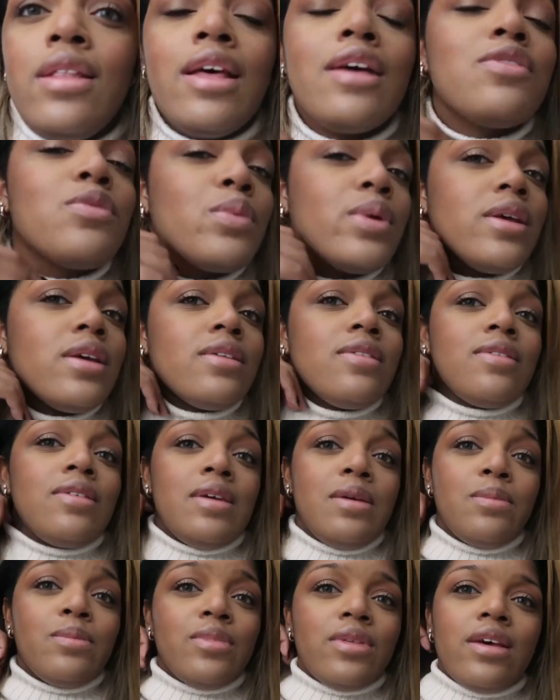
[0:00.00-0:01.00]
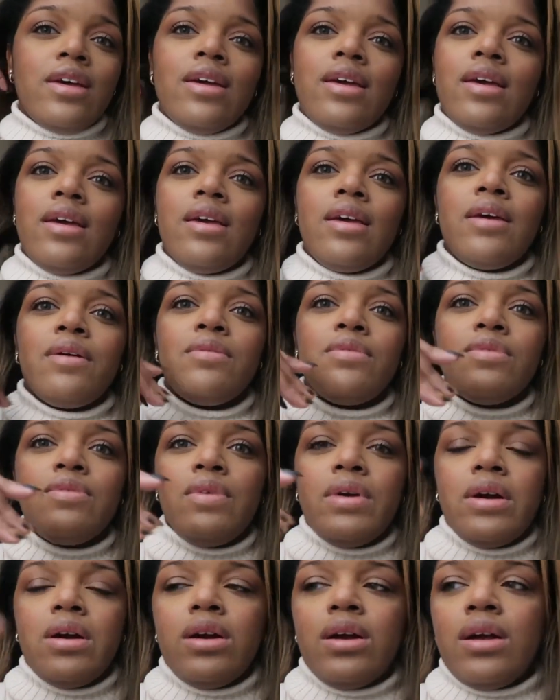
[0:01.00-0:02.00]
That's what it seems like. It gives
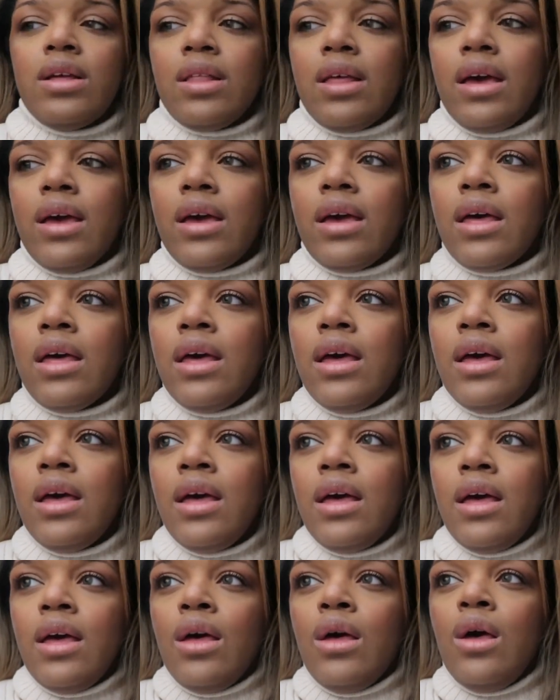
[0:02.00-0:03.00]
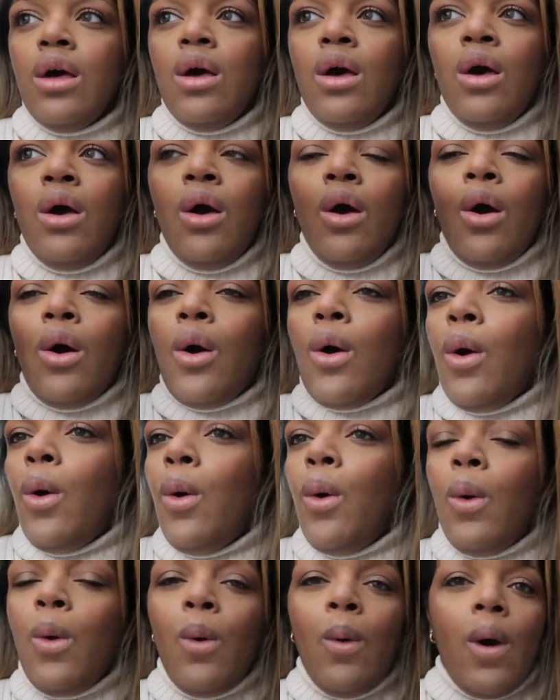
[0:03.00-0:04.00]
very like,
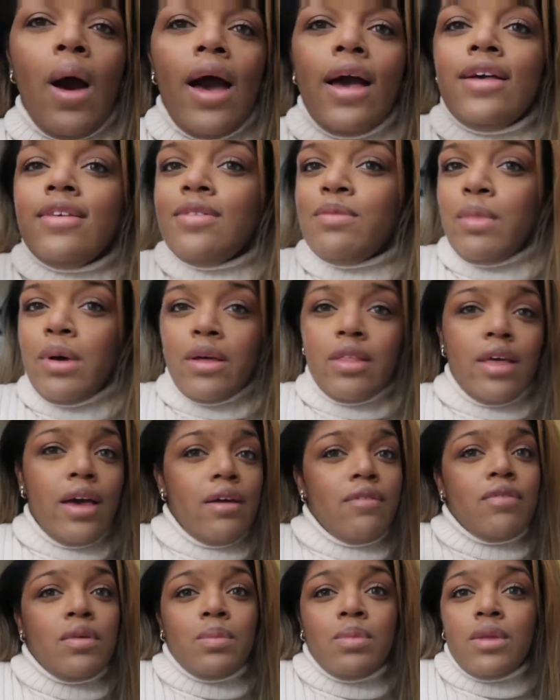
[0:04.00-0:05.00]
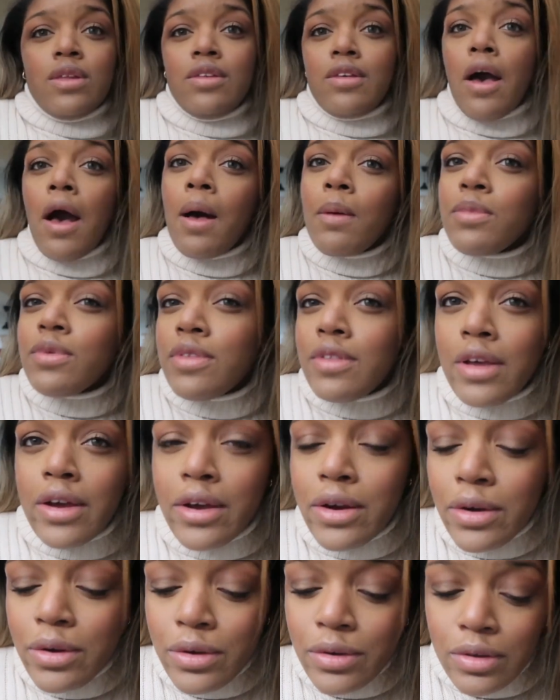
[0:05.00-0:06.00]
oh, I smell that from the top
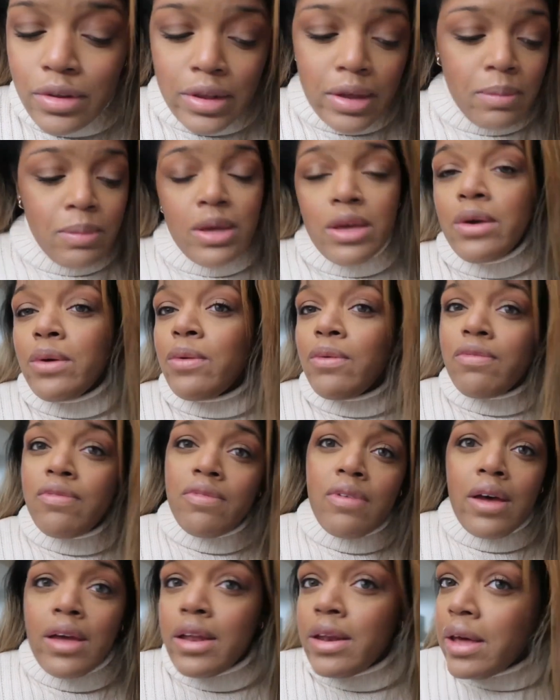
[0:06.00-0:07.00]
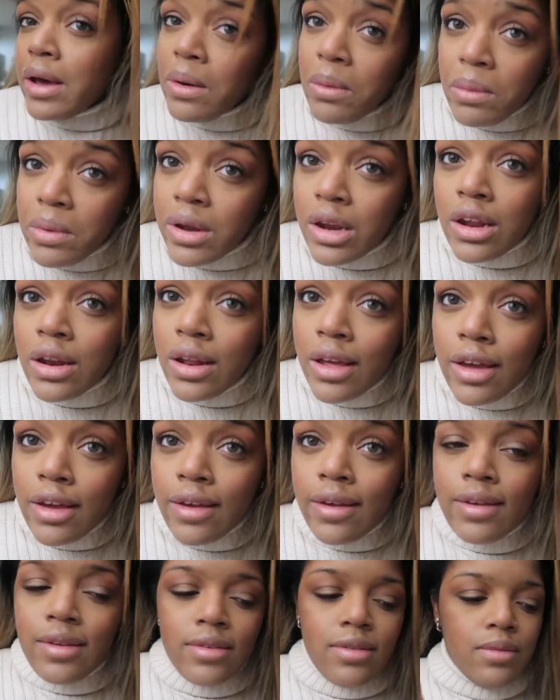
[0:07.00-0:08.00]
stairs, let me go find out what it
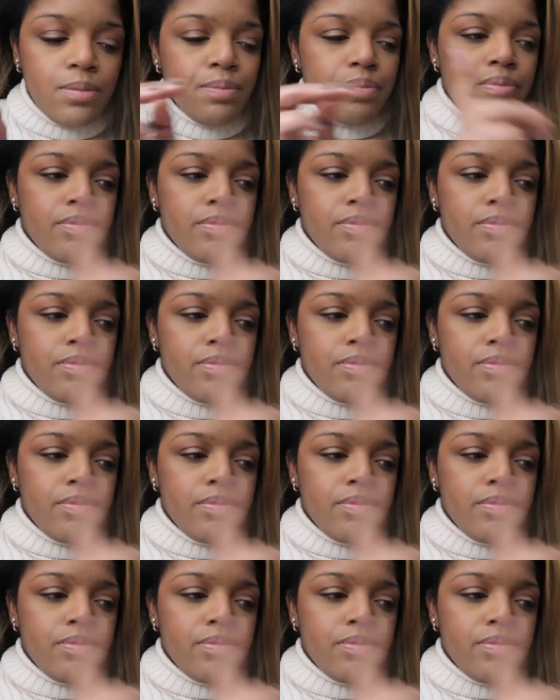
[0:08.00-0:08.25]
is.